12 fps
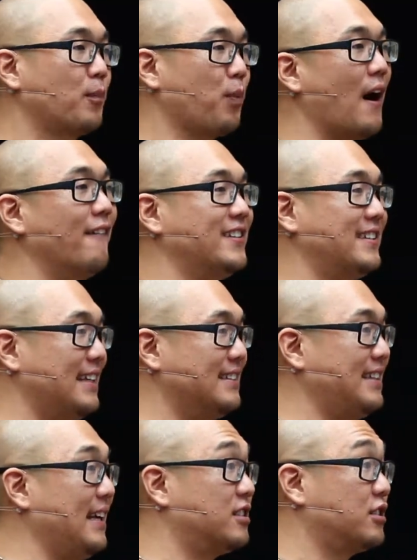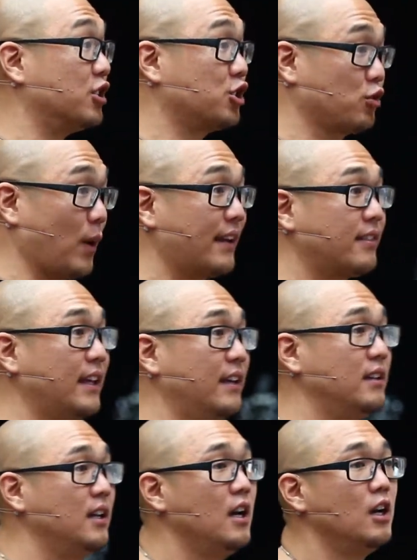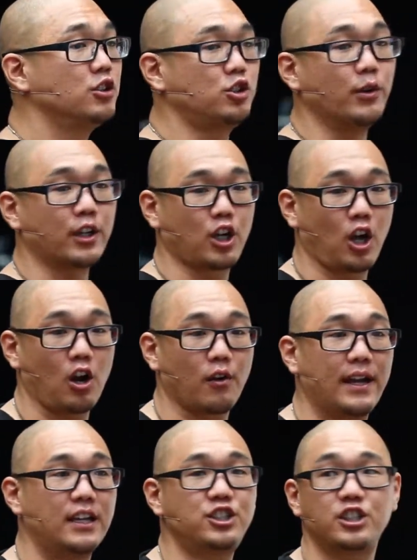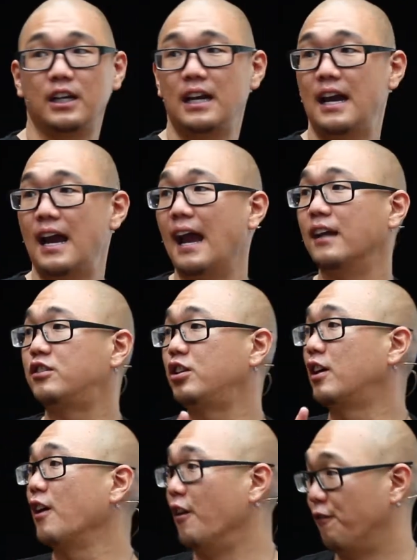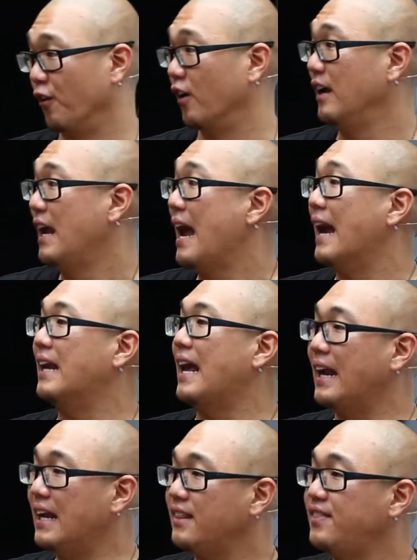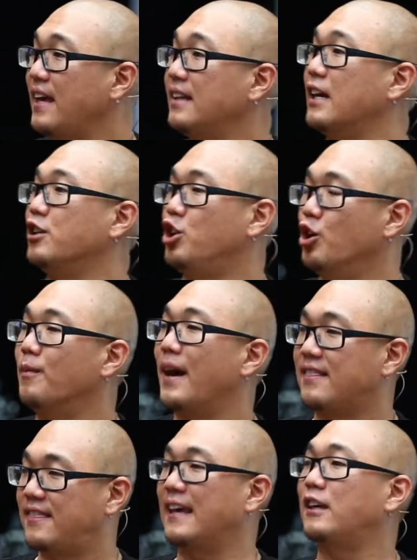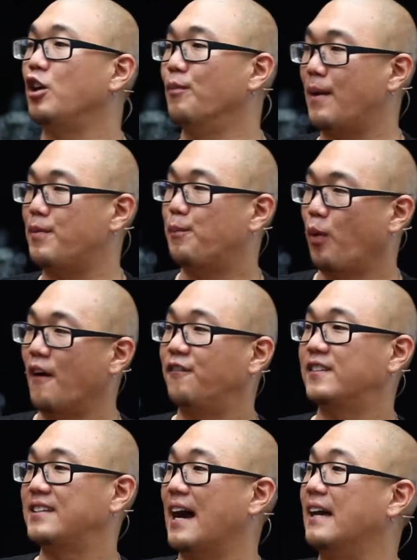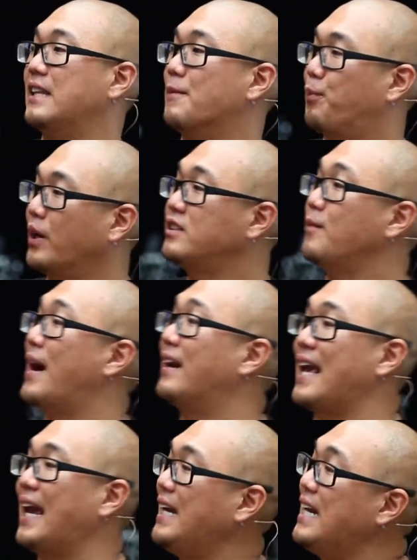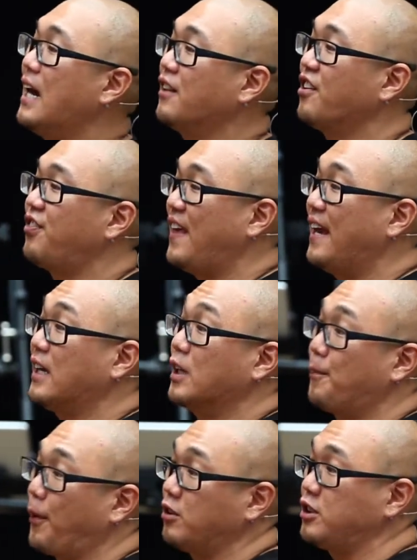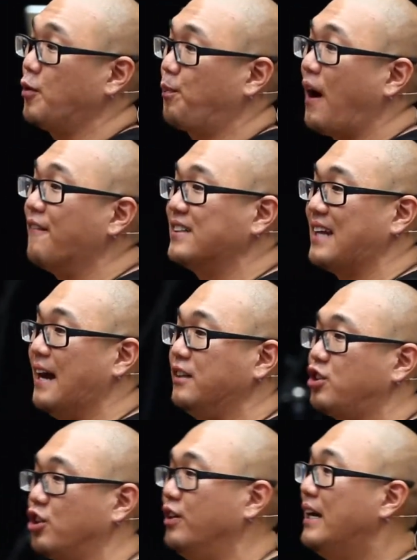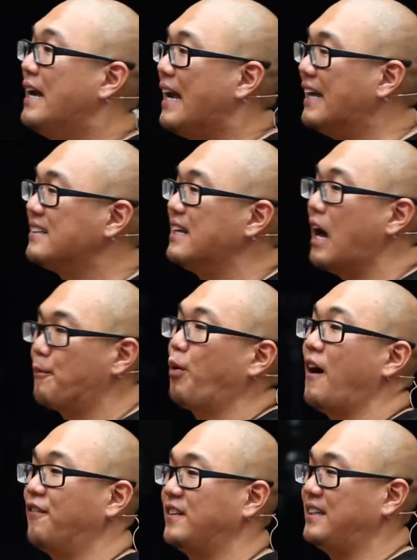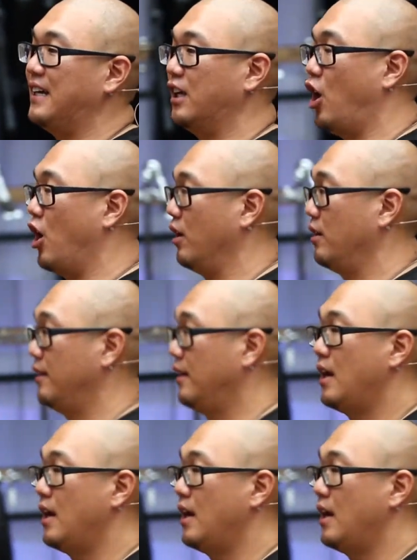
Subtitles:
to prophecy is this: to strengthen, to encourage, and to comfort. And anything that you might think you might be prophesying that brings about any other thing in the person you're prophesying to is not prophecy at all.